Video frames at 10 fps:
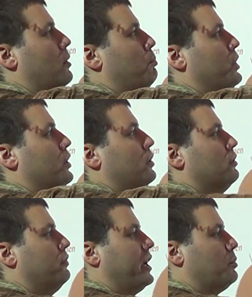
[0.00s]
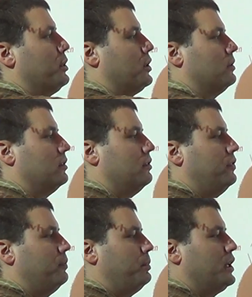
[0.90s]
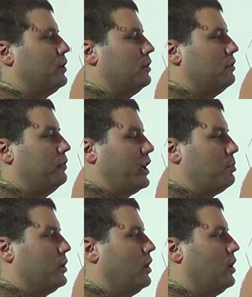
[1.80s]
pill, fake pill, pill, fake pill.